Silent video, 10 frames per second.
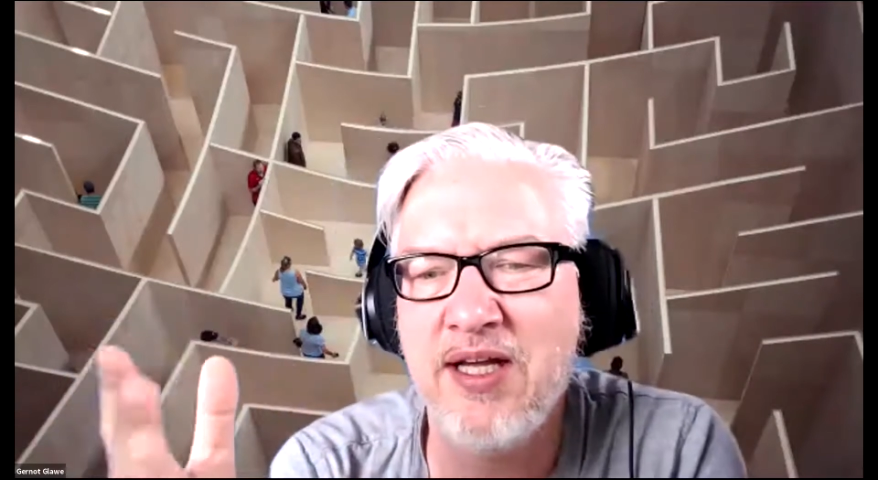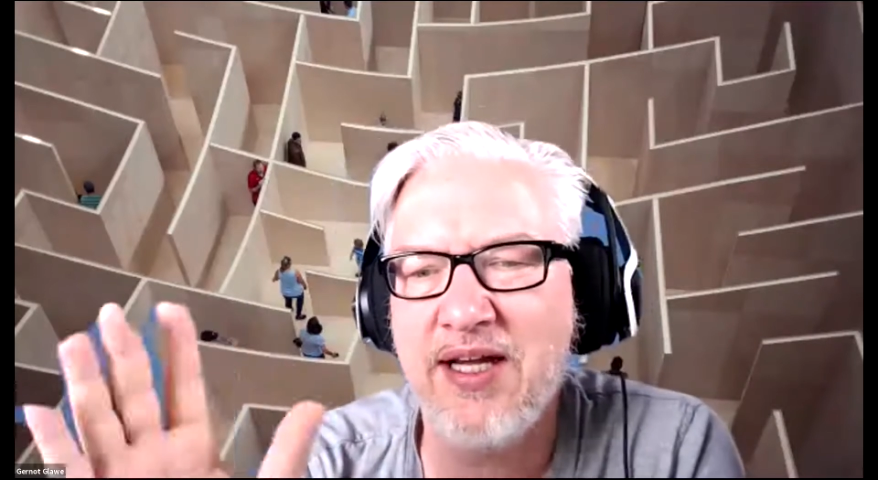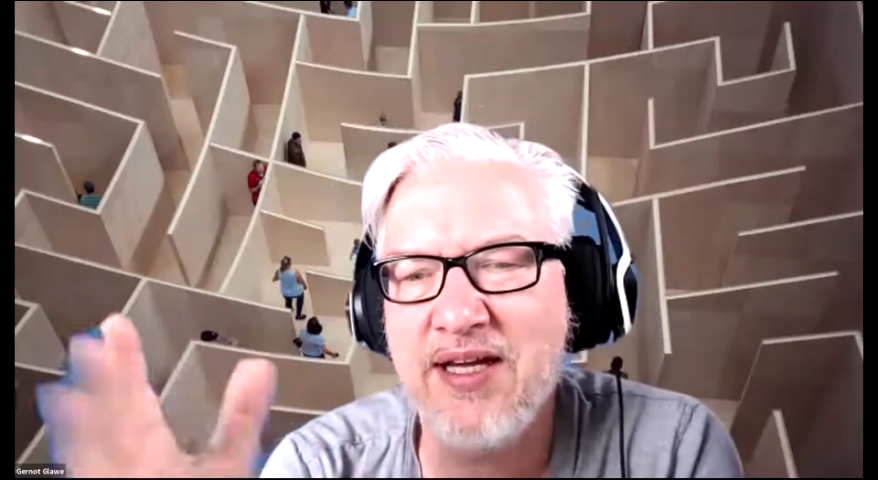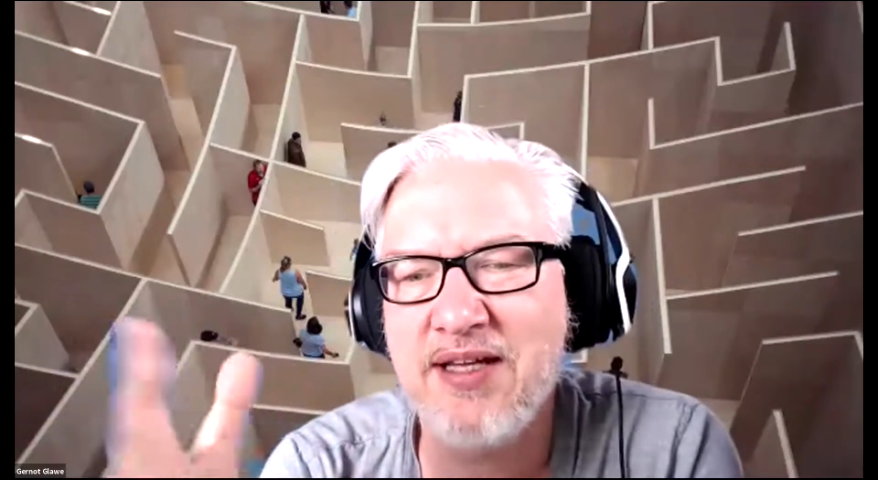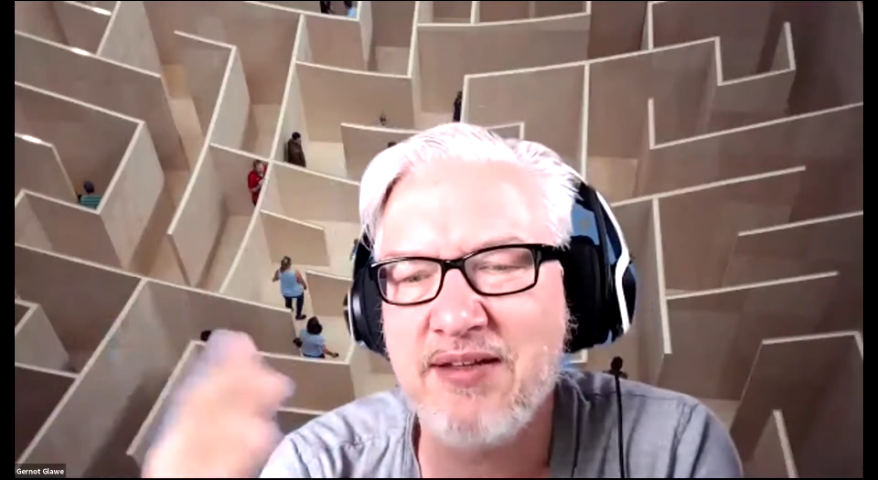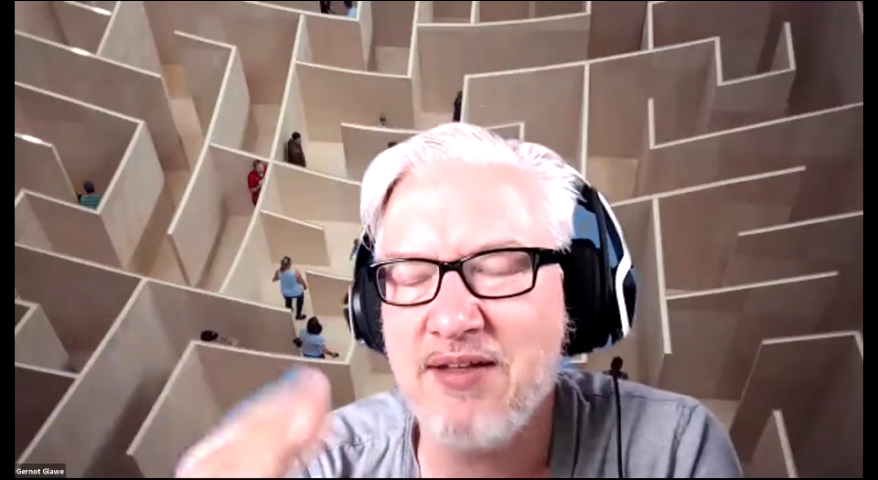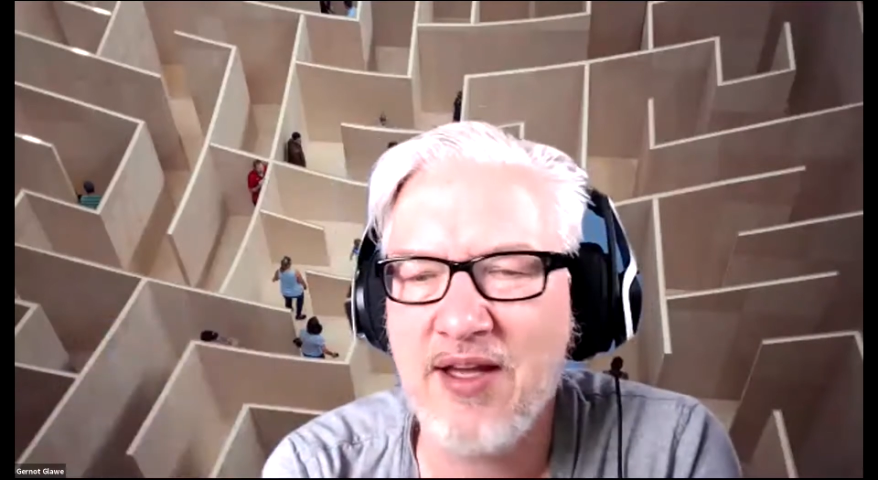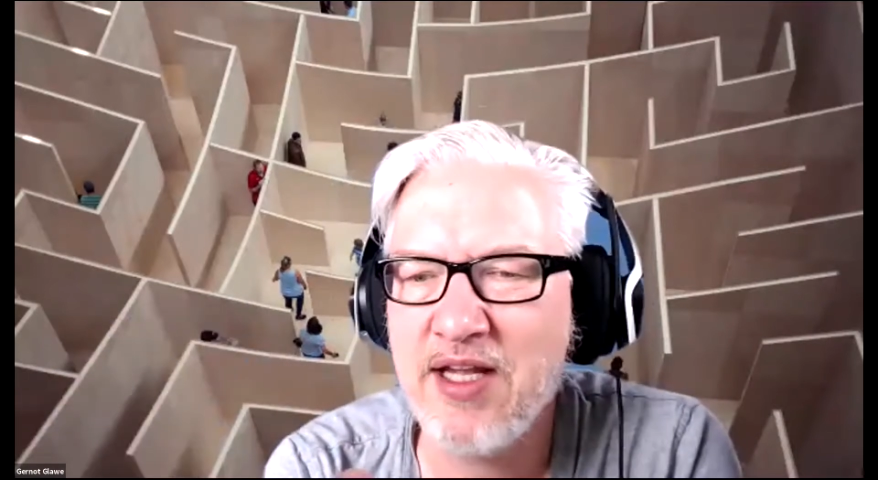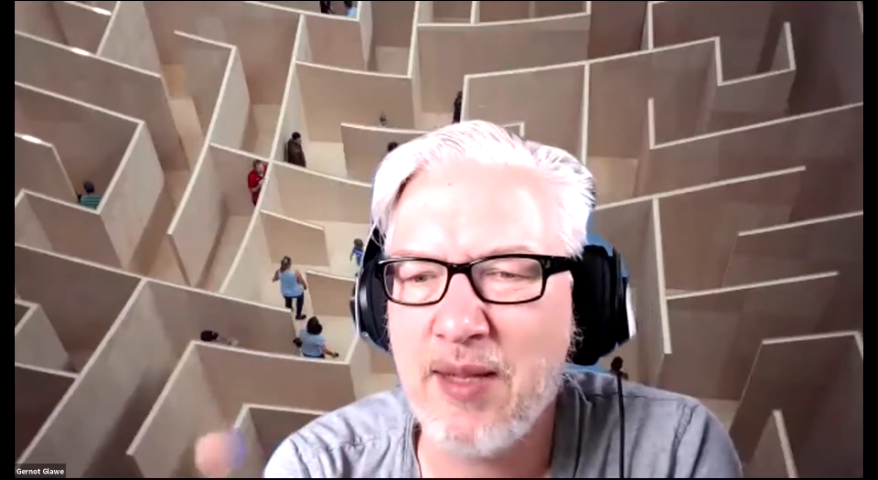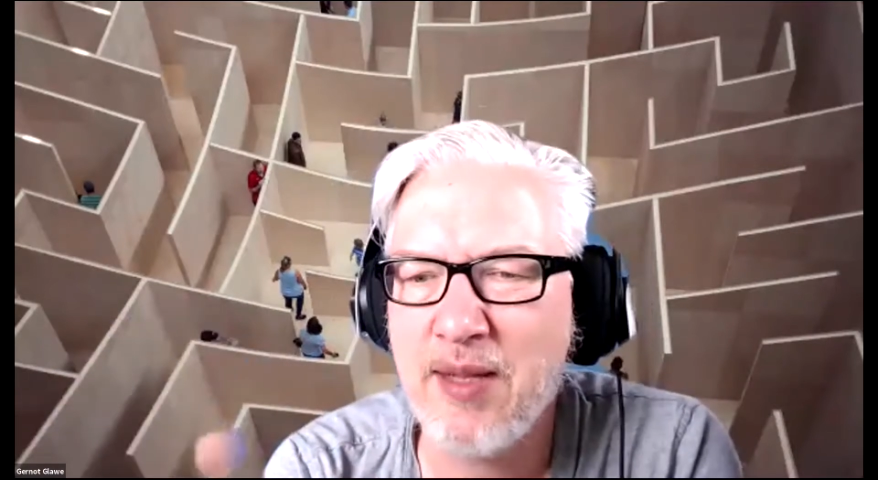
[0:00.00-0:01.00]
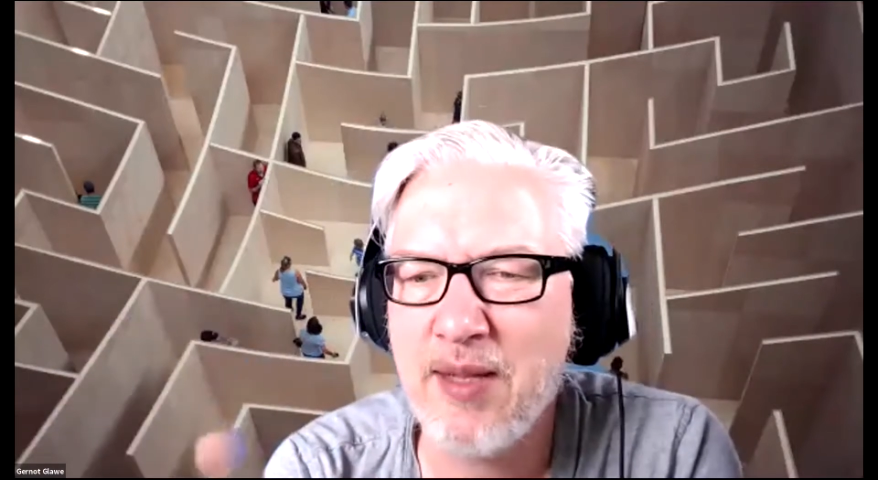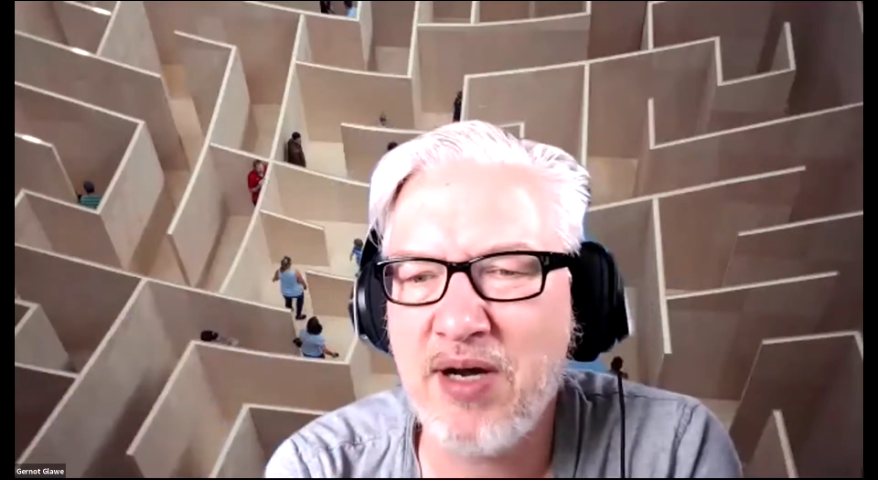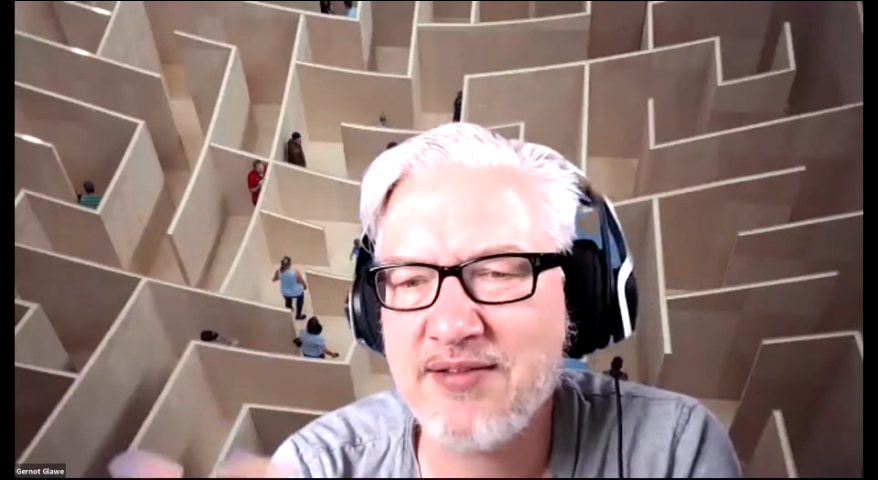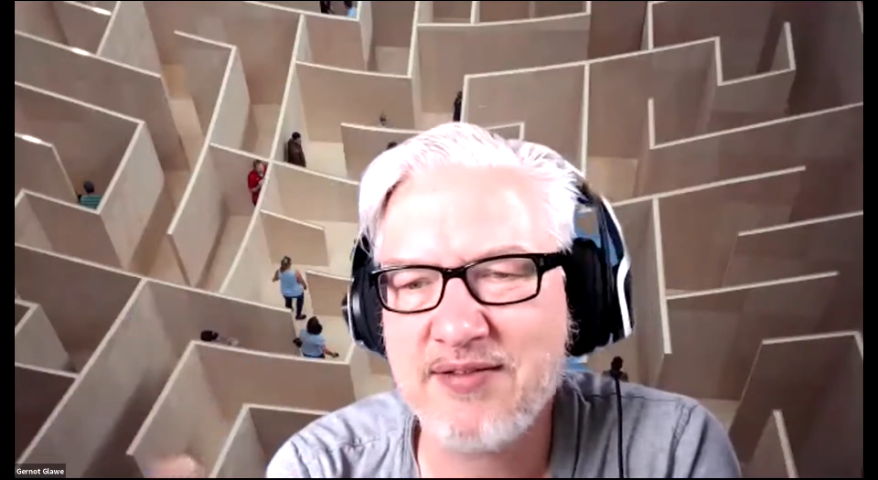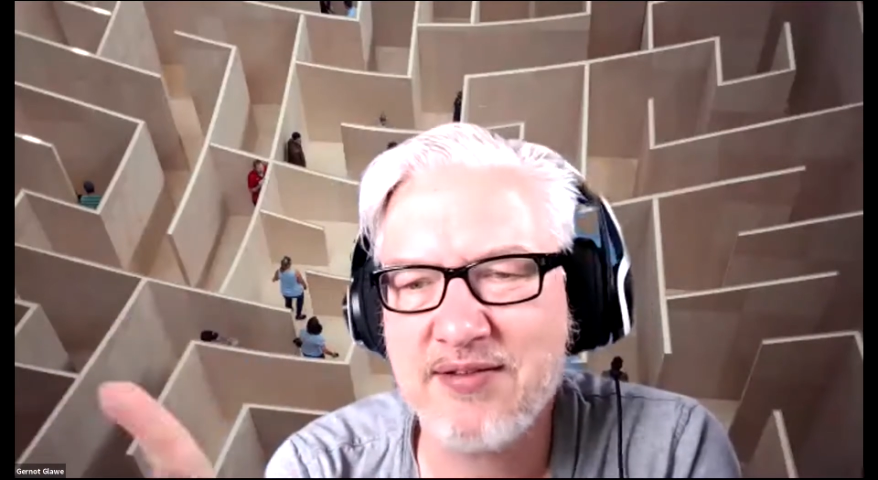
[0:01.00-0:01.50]
and I
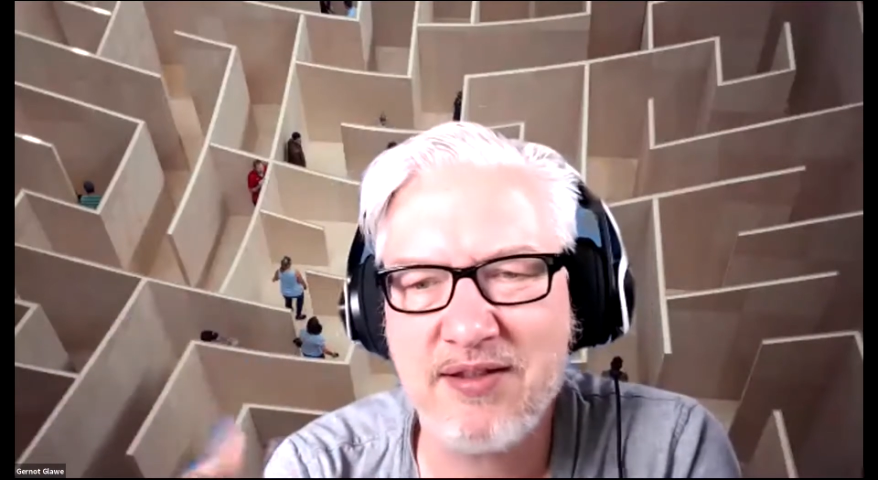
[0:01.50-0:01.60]
passed